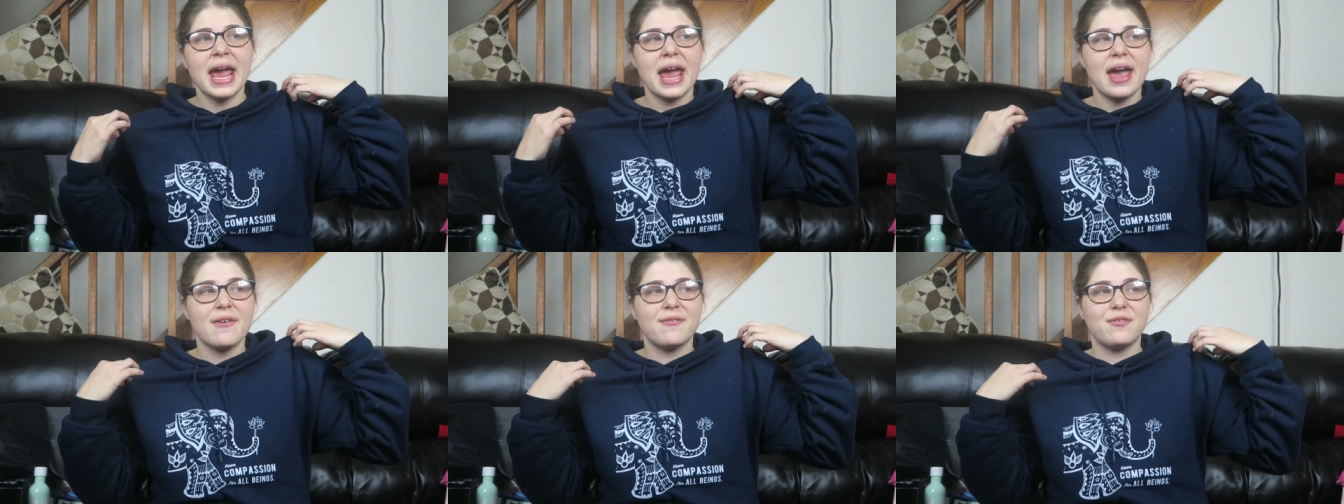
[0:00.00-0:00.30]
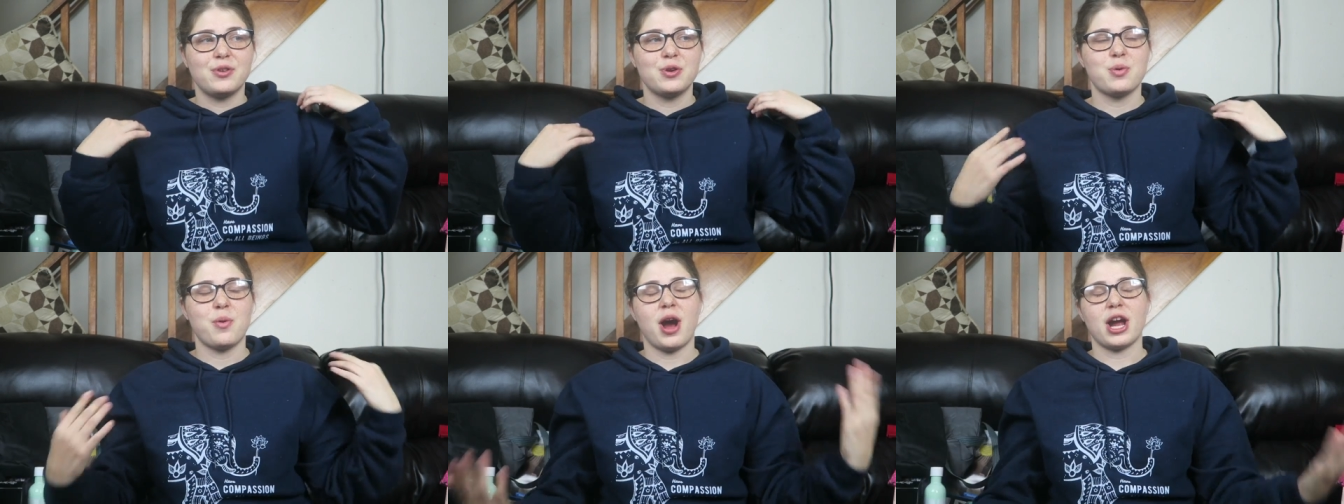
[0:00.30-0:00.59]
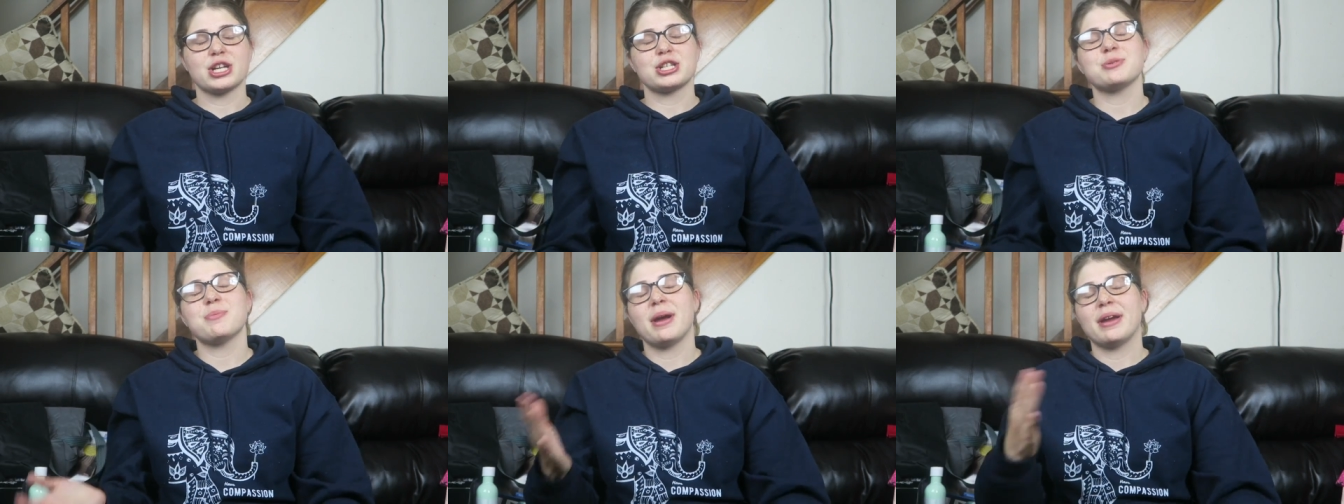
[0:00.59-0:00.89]
If you
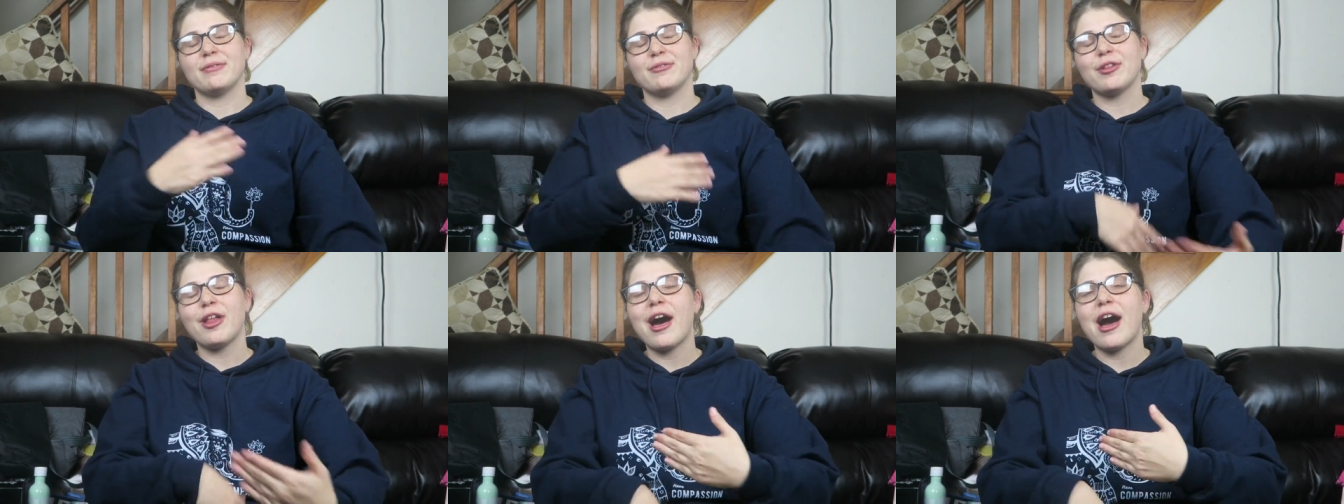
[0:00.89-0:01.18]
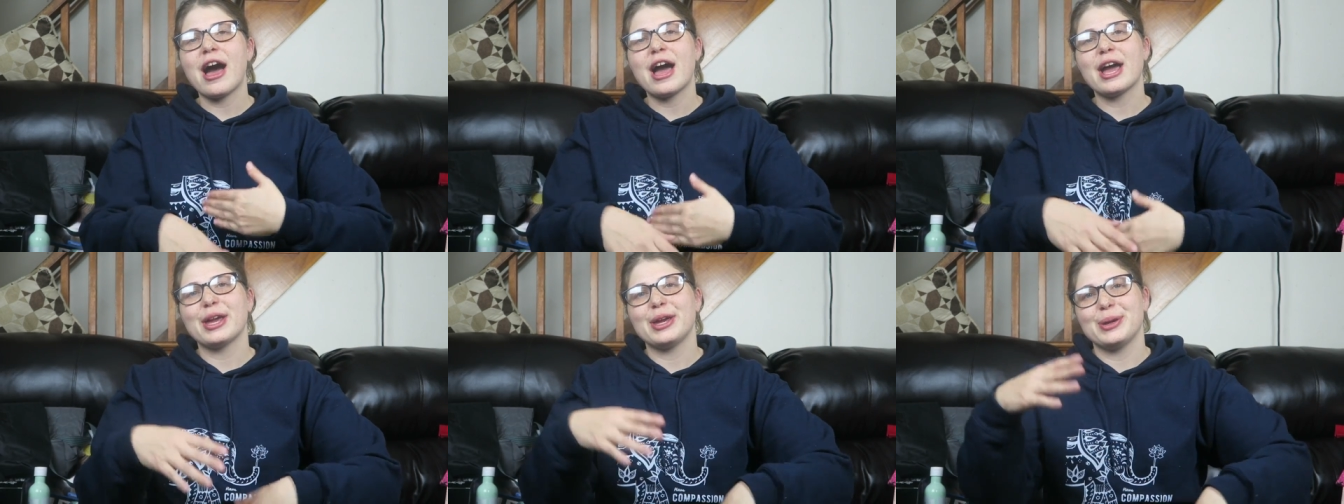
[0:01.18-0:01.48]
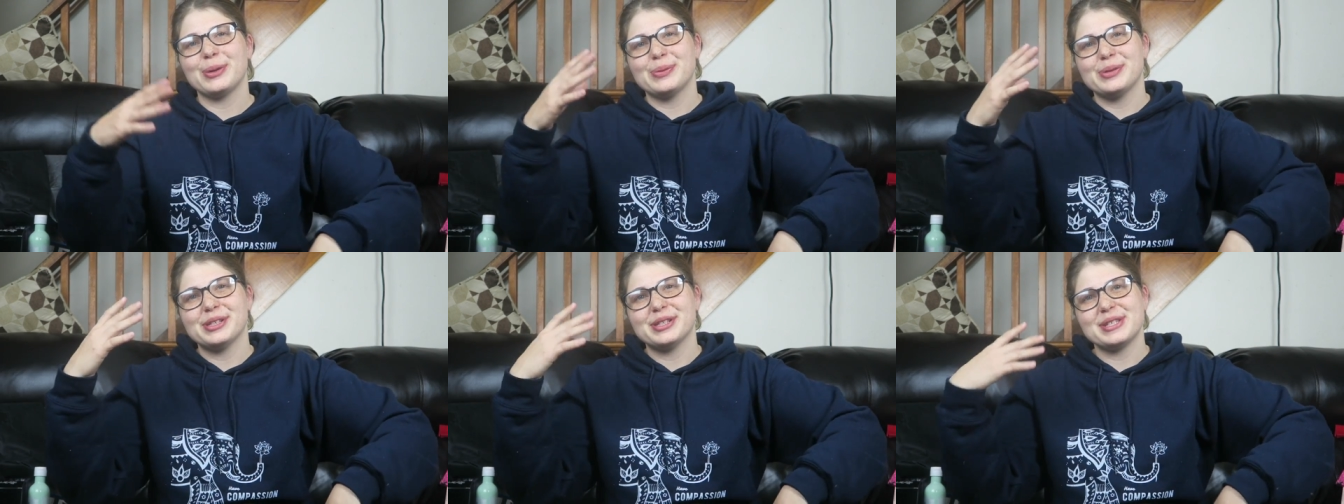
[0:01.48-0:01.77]
watch my vlog,
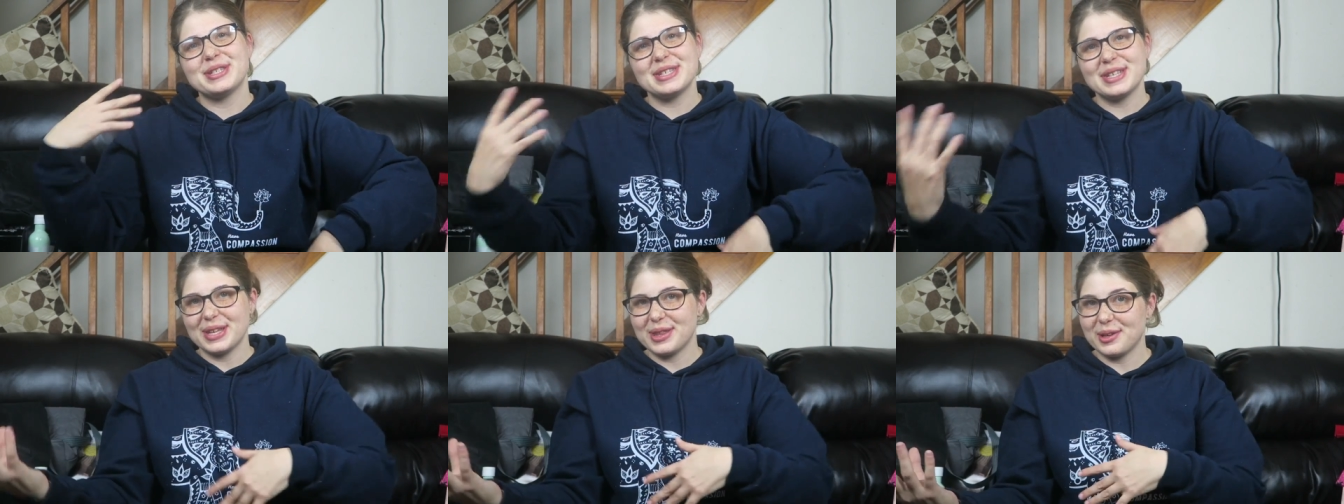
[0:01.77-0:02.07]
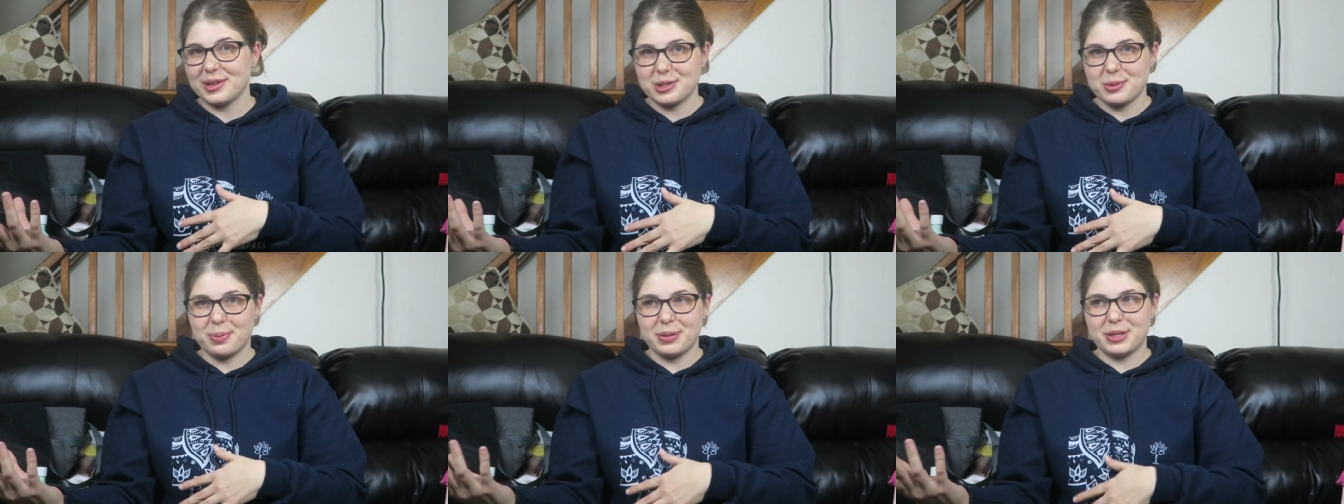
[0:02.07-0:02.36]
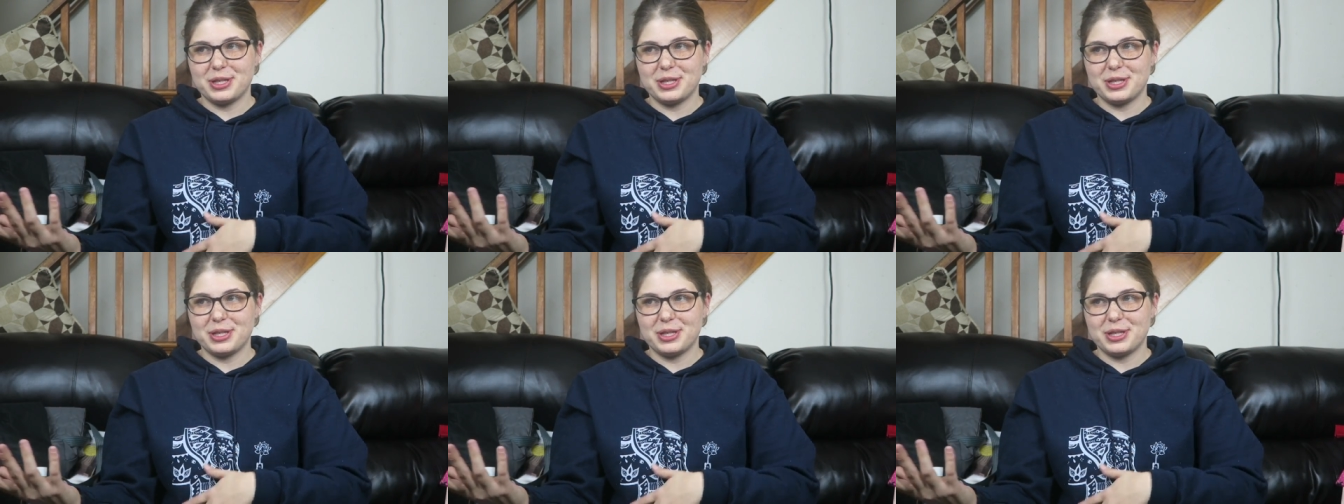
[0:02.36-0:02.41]
you will see those